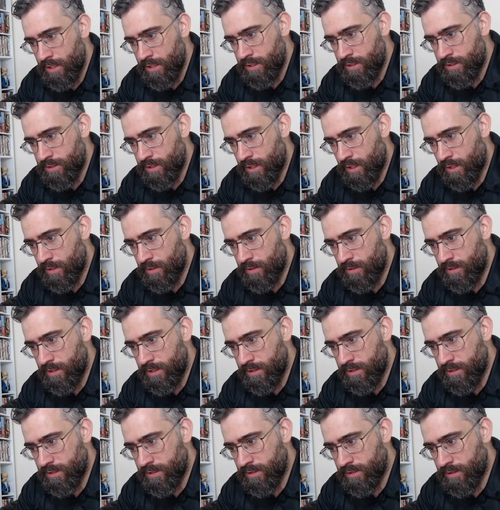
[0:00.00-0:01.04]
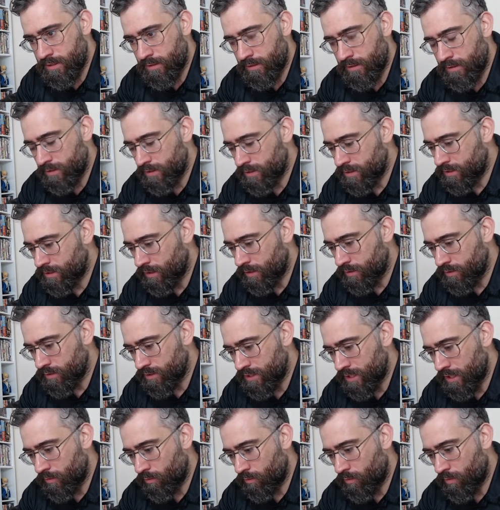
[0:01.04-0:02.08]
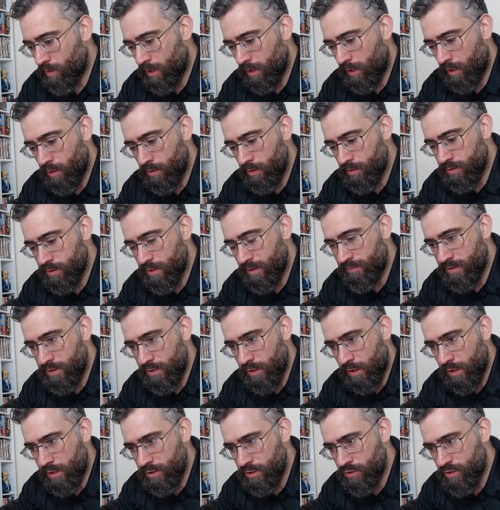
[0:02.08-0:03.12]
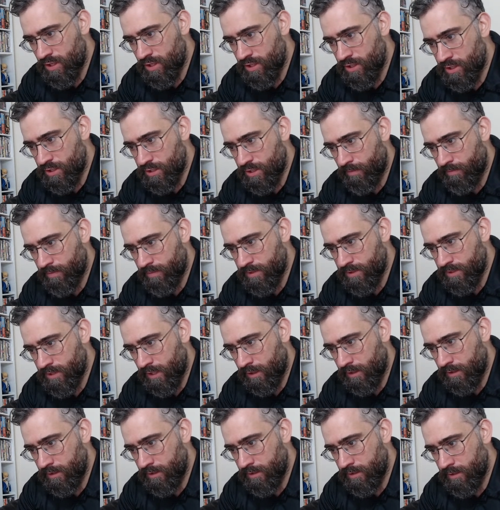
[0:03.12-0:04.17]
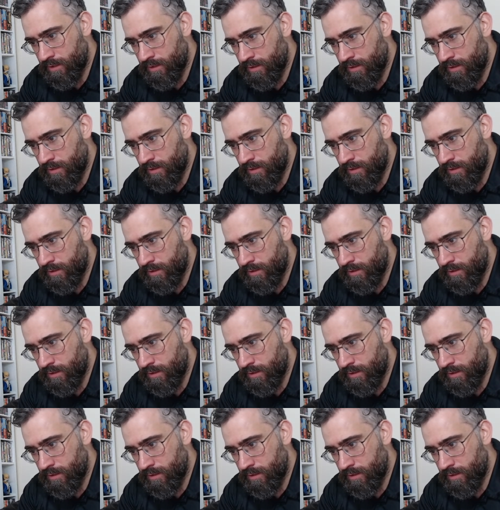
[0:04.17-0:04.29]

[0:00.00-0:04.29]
So this kind of starts down quite low, so I have to kind of stretch this up a second.